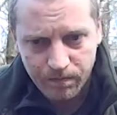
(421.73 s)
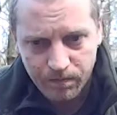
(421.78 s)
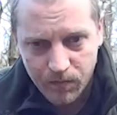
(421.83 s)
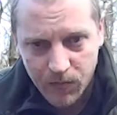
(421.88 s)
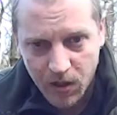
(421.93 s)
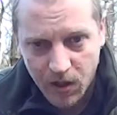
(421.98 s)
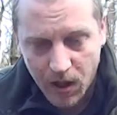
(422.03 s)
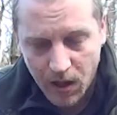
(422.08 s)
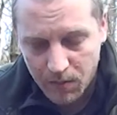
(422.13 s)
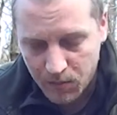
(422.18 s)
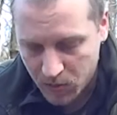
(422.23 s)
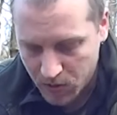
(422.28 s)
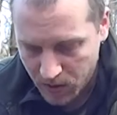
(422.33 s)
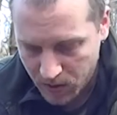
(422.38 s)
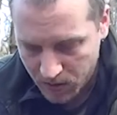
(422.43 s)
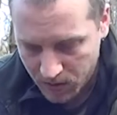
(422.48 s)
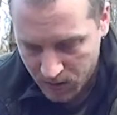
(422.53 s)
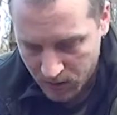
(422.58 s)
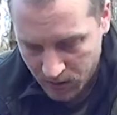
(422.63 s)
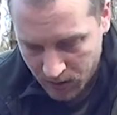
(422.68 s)
the camera
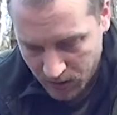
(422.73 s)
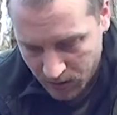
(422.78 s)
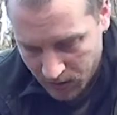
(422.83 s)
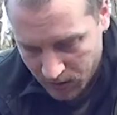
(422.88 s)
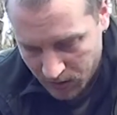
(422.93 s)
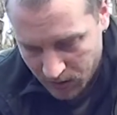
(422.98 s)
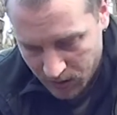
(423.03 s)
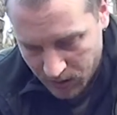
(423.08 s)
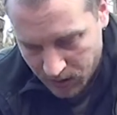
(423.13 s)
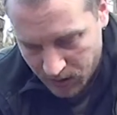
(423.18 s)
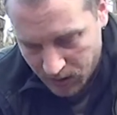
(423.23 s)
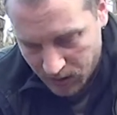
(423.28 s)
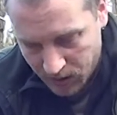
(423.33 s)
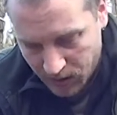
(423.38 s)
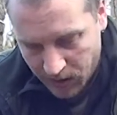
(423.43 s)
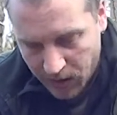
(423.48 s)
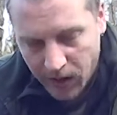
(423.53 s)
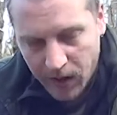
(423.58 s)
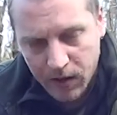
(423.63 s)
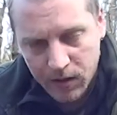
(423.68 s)

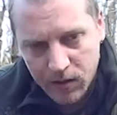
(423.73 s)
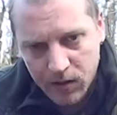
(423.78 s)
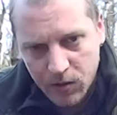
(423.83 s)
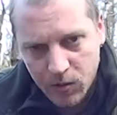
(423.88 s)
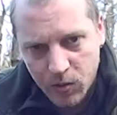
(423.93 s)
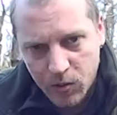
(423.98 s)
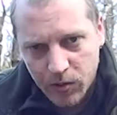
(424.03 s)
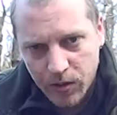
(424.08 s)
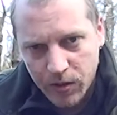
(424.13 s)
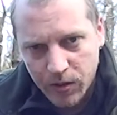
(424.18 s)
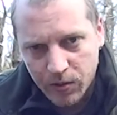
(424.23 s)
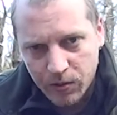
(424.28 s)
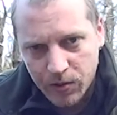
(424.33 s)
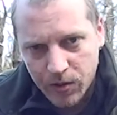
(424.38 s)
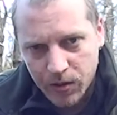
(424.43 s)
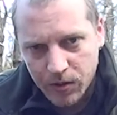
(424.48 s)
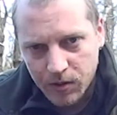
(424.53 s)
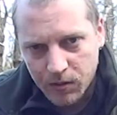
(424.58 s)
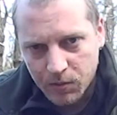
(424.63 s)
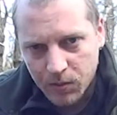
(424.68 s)
and the audio
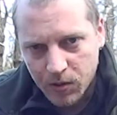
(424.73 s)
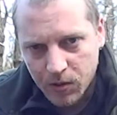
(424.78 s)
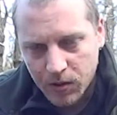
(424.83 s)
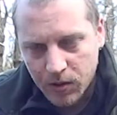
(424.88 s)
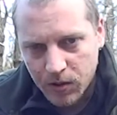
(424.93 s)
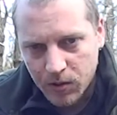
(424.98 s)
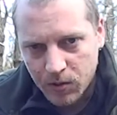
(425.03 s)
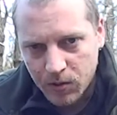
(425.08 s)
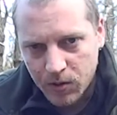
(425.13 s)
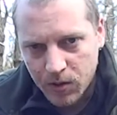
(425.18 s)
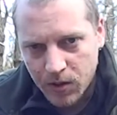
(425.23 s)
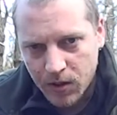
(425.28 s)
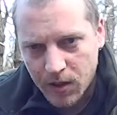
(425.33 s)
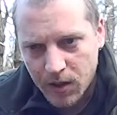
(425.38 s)
system that I use.